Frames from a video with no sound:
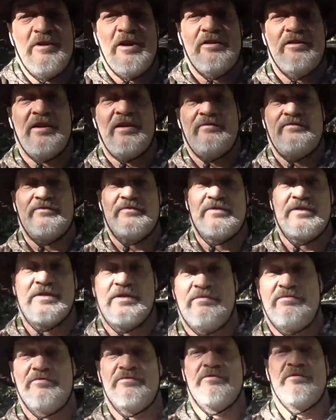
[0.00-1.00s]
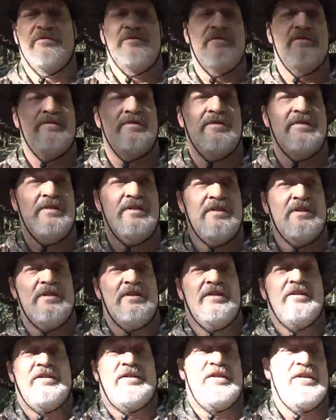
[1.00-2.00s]
out after supper,
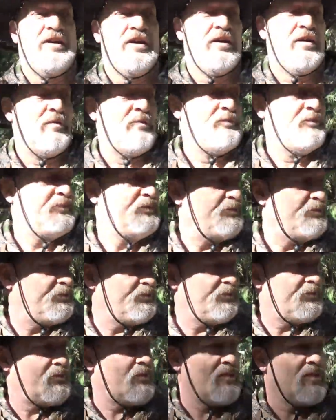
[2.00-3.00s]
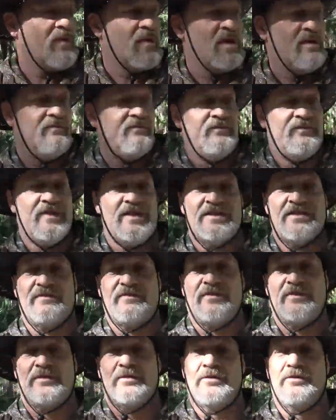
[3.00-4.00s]
um, visit
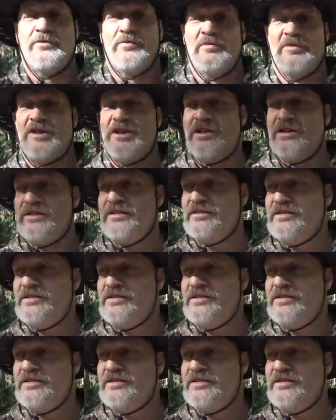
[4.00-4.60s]
for a little bit.